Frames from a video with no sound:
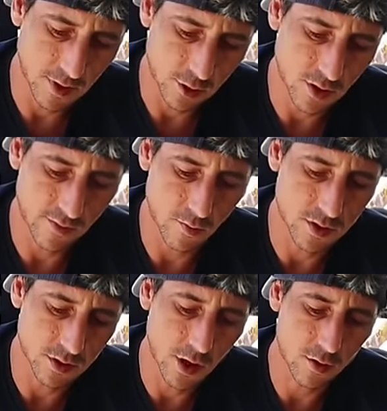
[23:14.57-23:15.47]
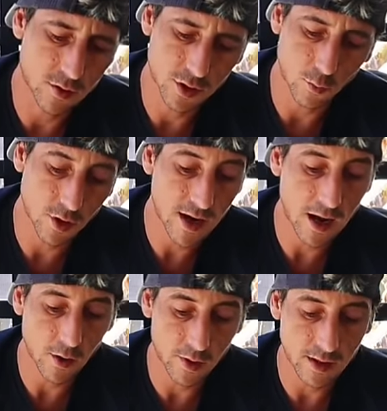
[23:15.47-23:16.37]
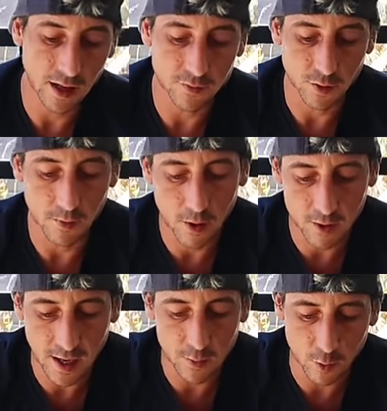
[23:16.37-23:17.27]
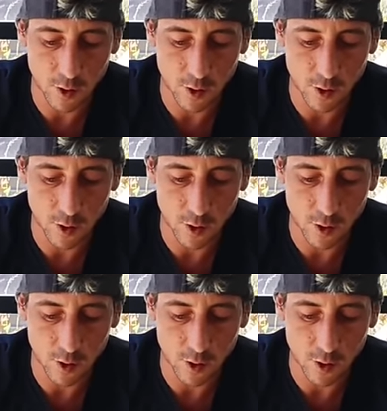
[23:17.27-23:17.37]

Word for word: make sure everyone knows we're not going live tomorrow night we're